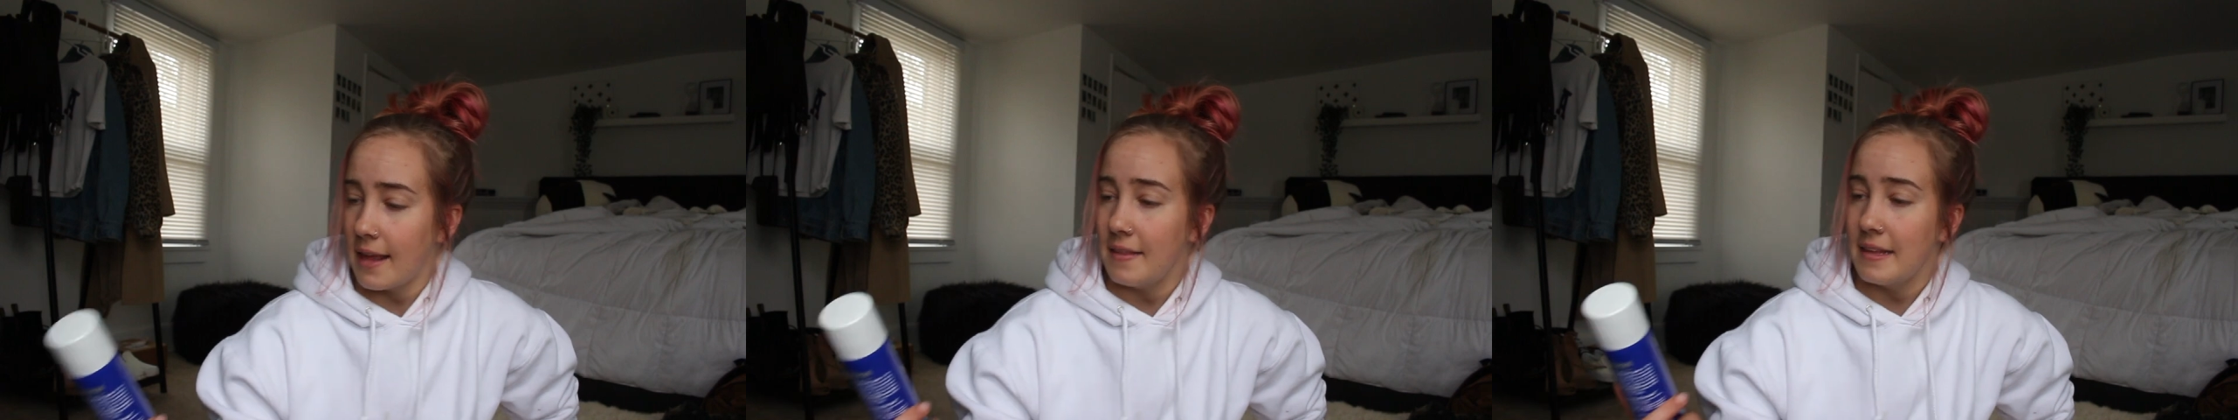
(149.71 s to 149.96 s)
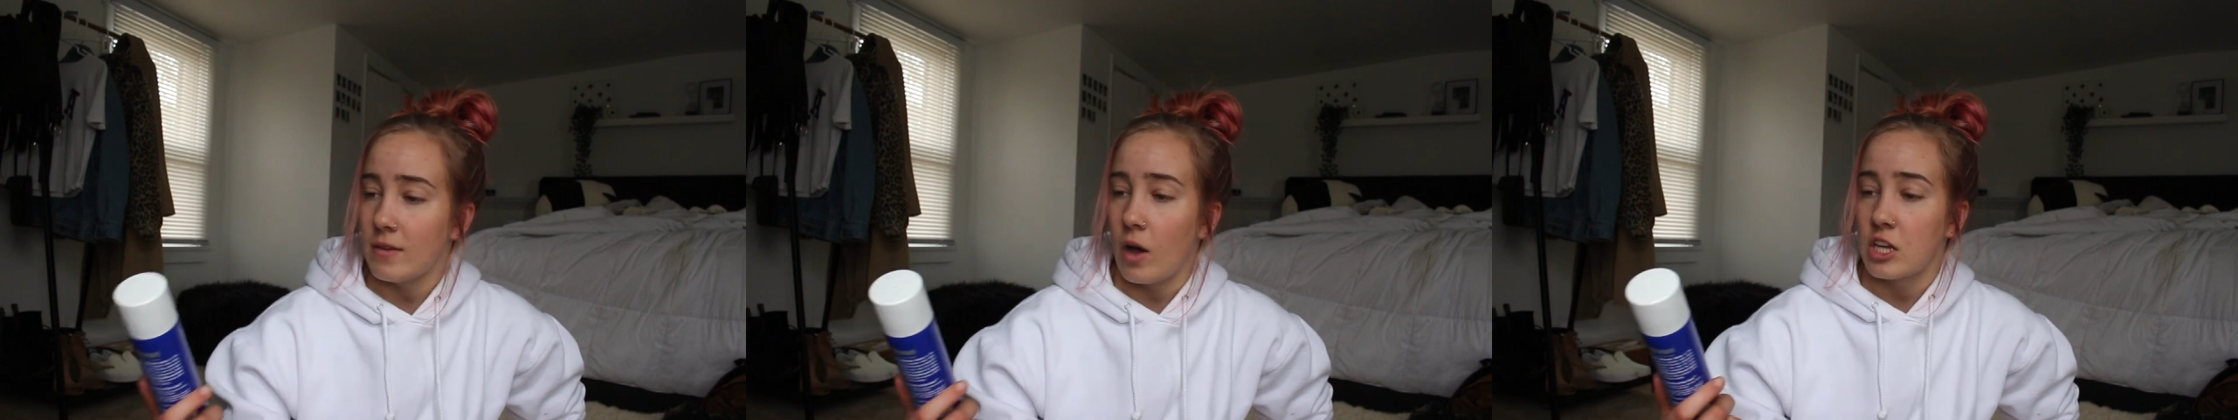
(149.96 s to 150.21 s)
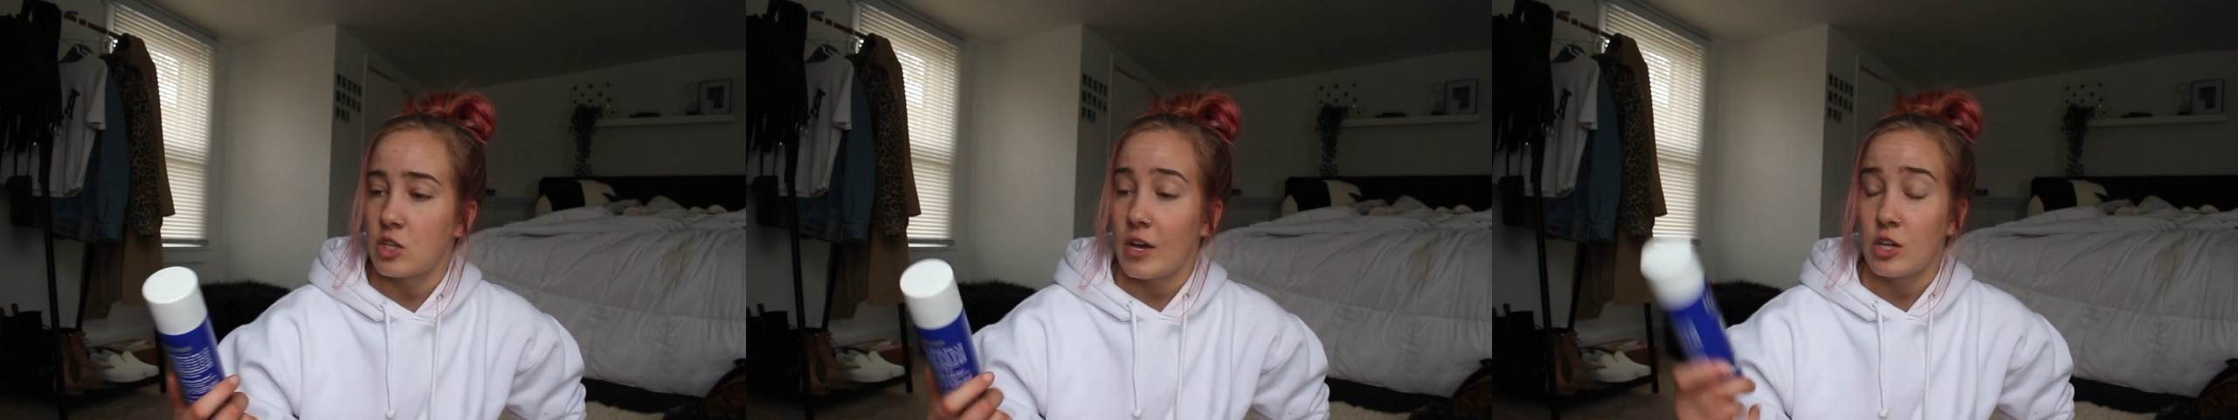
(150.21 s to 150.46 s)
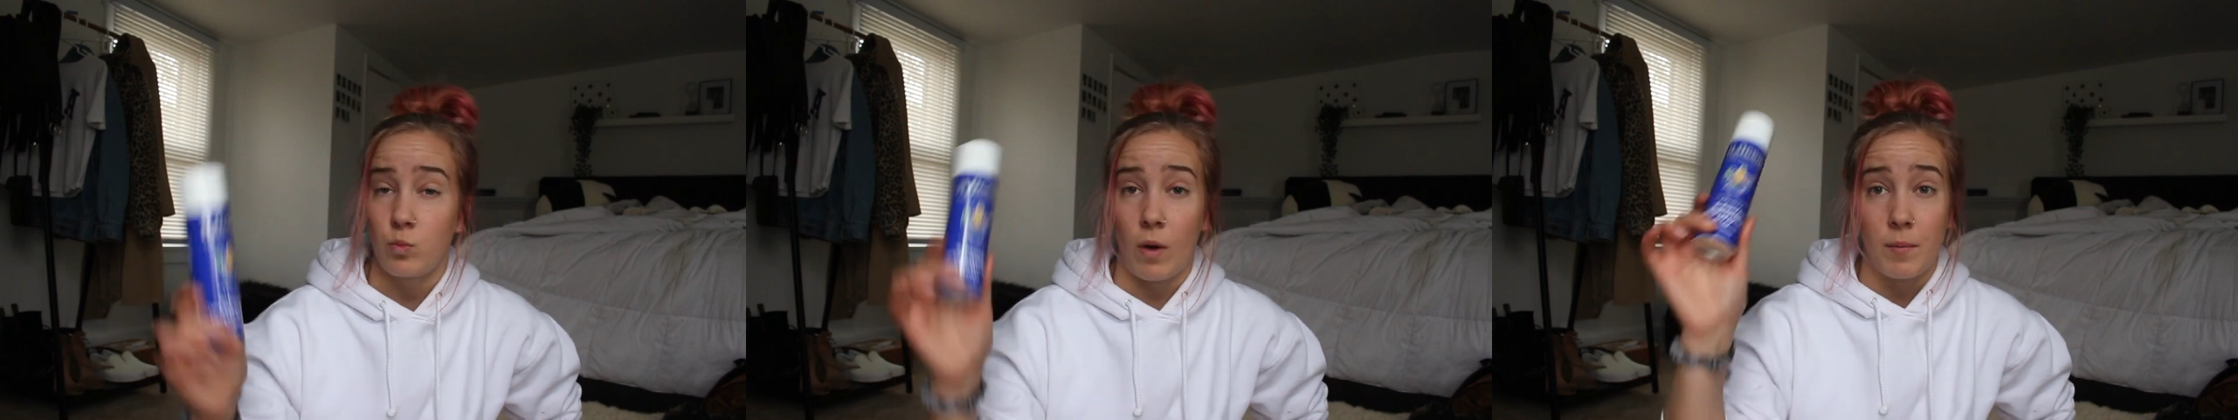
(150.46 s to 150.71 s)
and this also
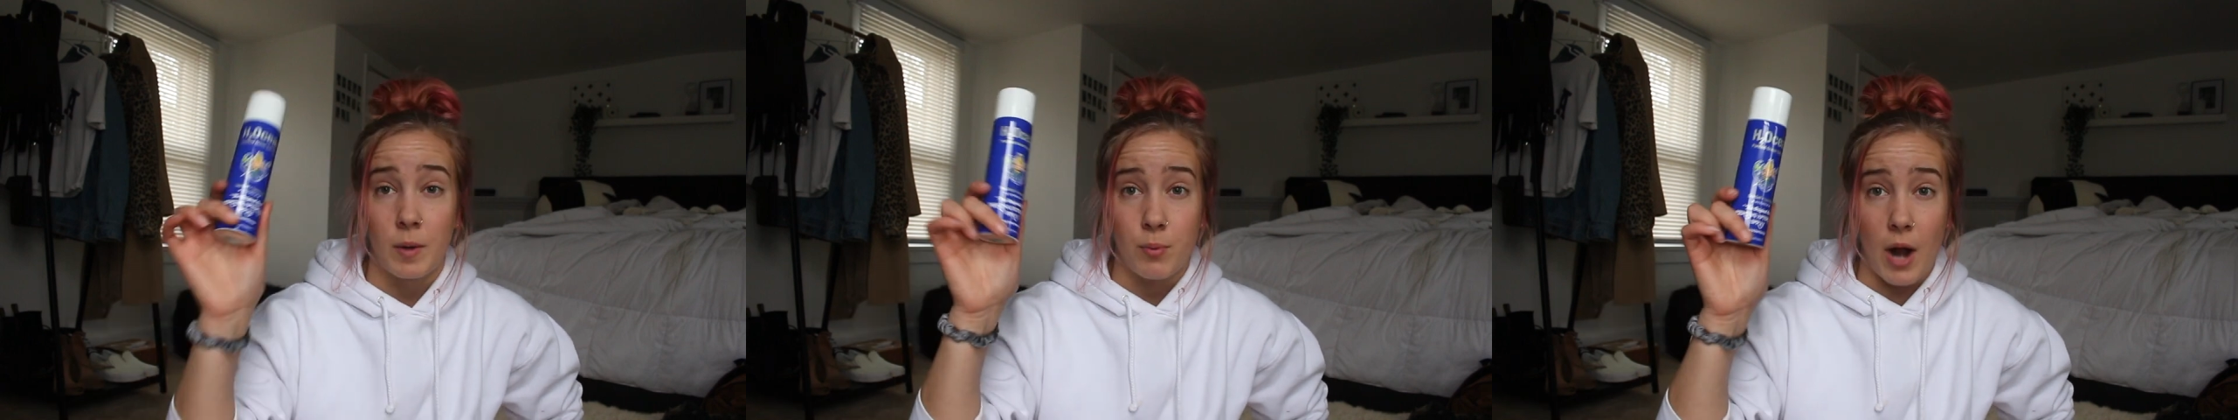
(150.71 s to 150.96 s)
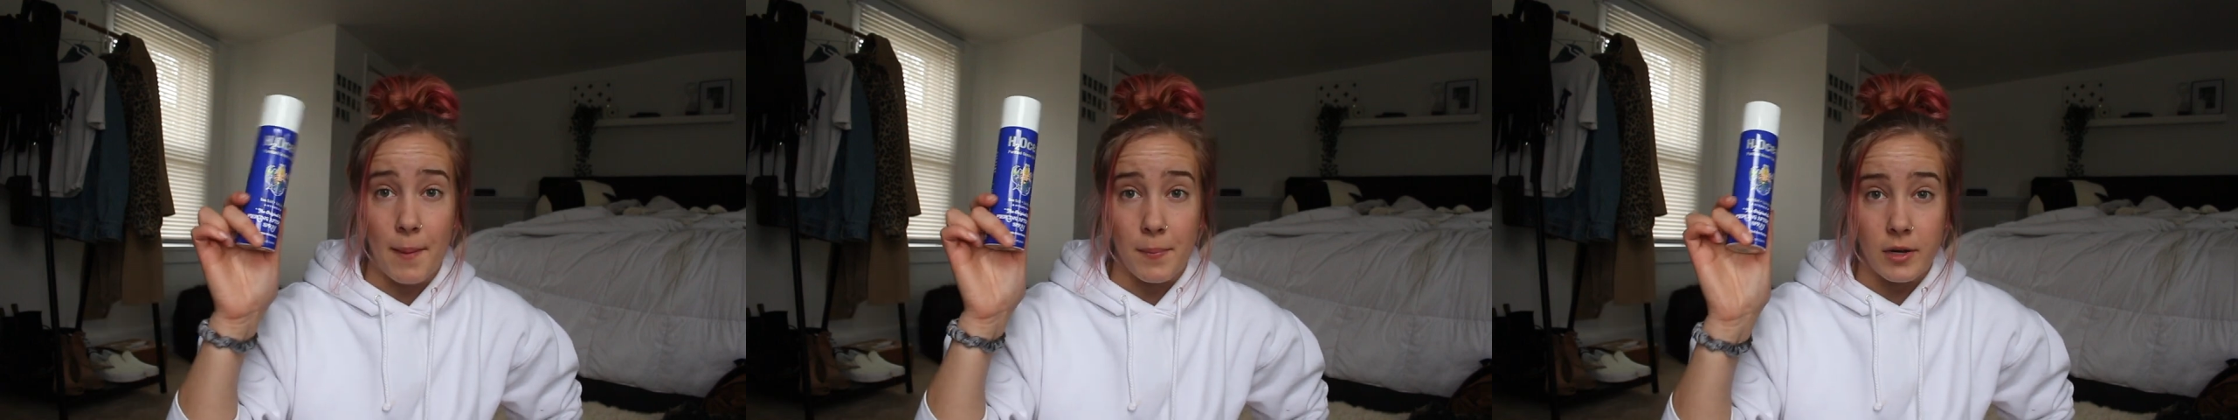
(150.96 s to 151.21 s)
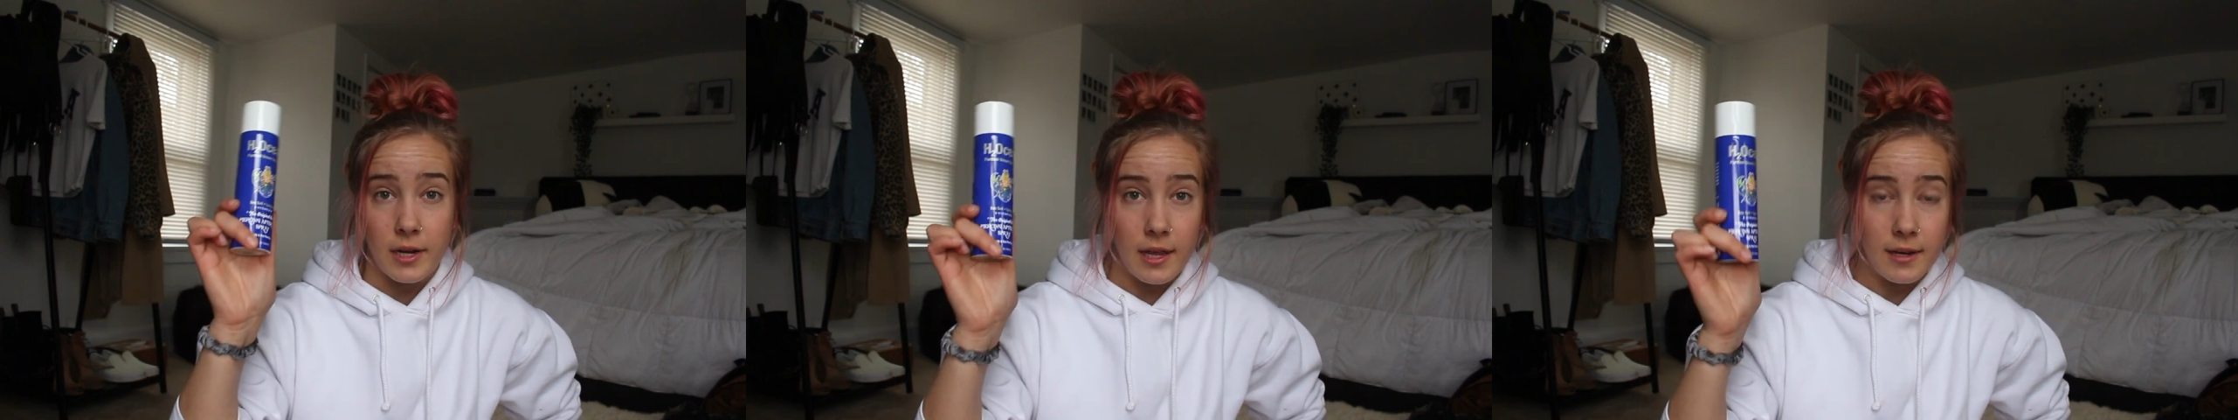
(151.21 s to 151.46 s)
has one more property